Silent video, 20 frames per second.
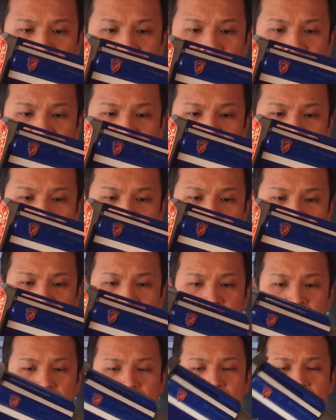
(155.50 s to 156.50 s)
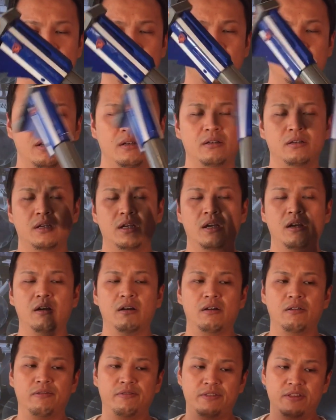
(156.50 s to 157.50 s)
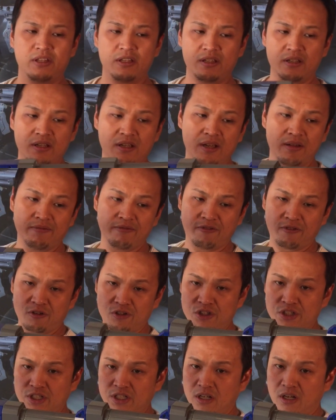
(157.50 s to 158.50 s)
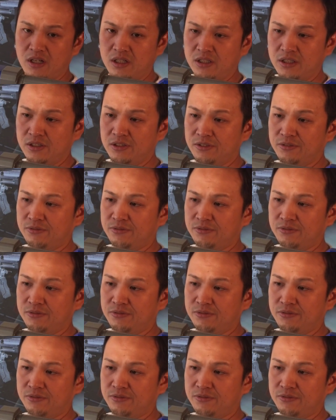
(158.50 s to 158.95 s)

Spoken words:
to give it the typical look of the M4 stock.